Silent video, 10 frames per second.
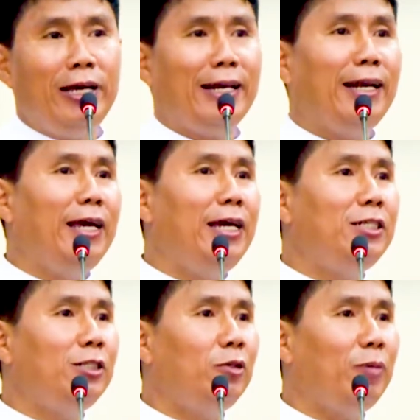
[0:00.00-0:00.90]
In
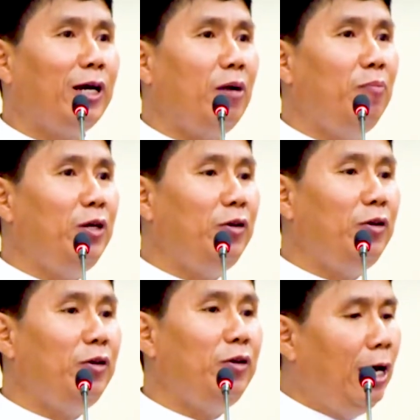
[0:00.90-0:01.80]
late Bagan
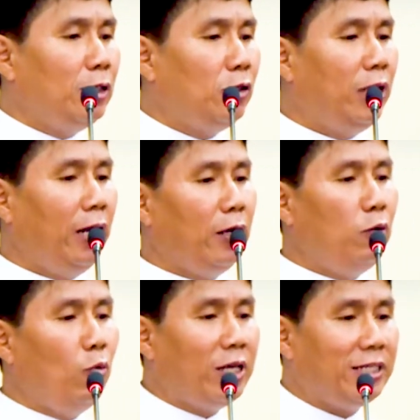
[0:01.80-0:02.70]
period, so that he
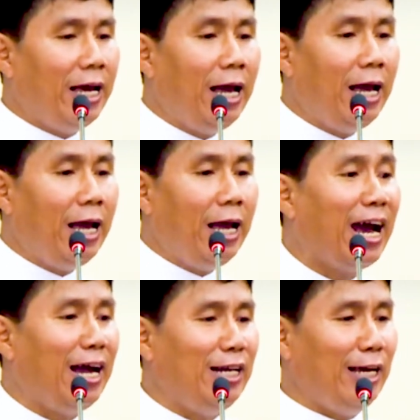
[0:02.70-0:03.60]
was a
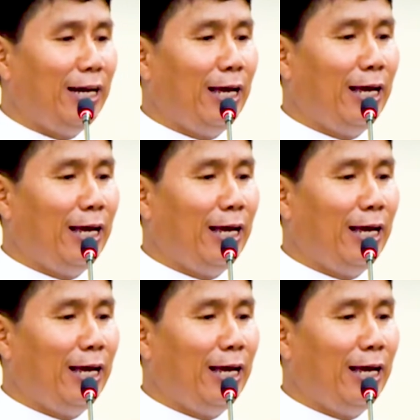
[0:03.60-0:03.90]
guardian.